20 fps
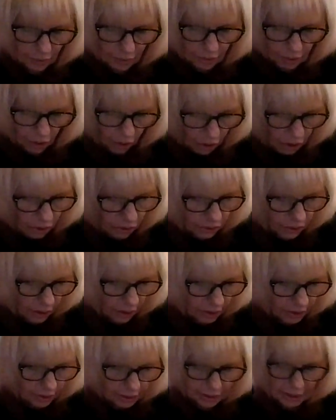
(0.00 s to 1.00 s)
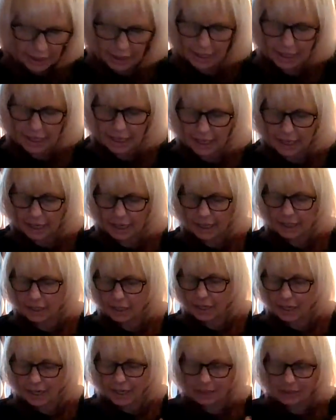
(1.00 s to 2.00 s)
all, and
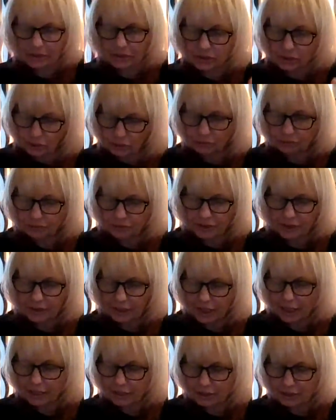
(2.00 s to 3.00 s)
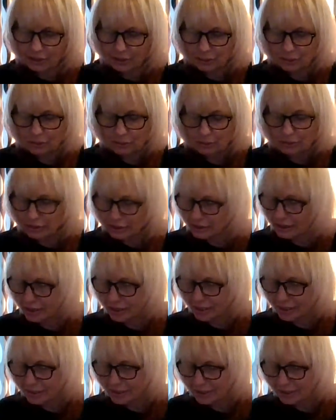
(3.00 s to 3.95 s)
I do feel like the truth shall,